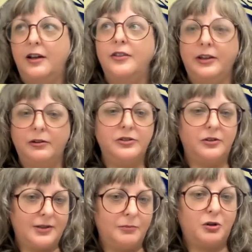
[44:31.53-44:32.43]
they'll do
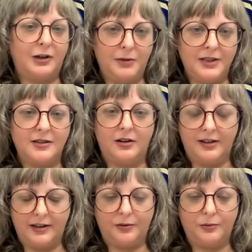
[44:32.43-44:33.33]
some treatments on it
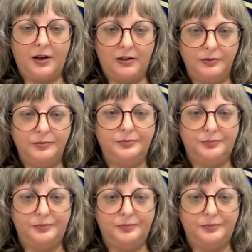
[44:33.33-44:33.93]
as well.